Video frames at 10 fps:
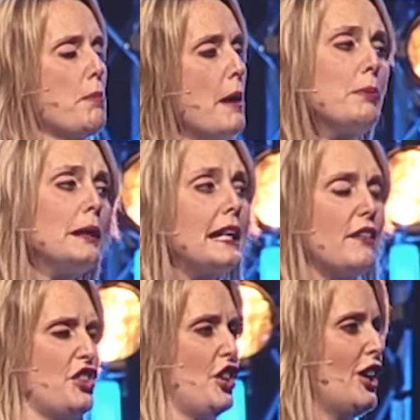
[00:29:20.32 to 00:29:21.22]
You know, people
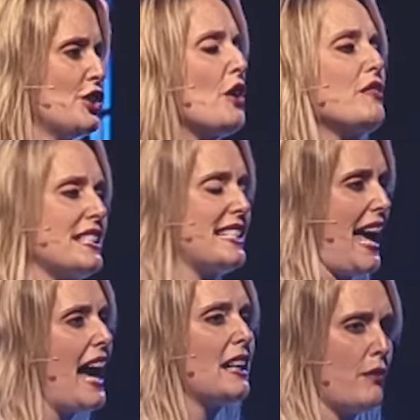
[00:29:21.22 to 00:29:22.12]
leave church over the
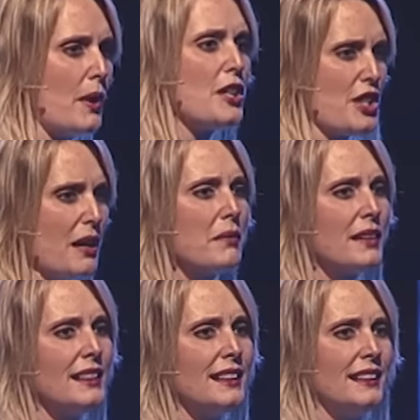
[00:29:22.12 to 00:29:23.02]
style of worship.
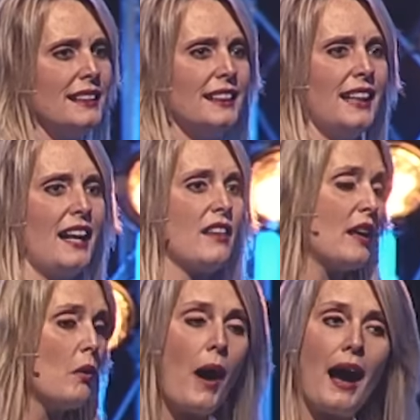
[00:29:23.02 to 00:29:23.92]
And I
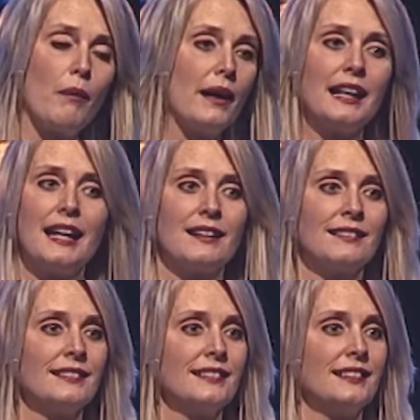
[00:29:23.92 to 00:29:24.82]
think, wow, really?
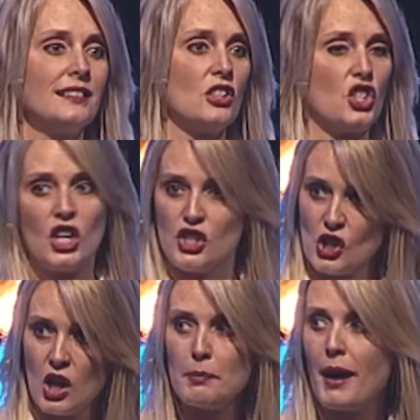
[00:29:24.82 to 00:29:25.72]
The church
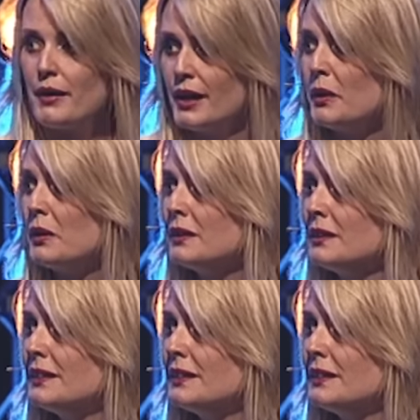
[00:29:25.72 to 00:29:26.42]
is all about you?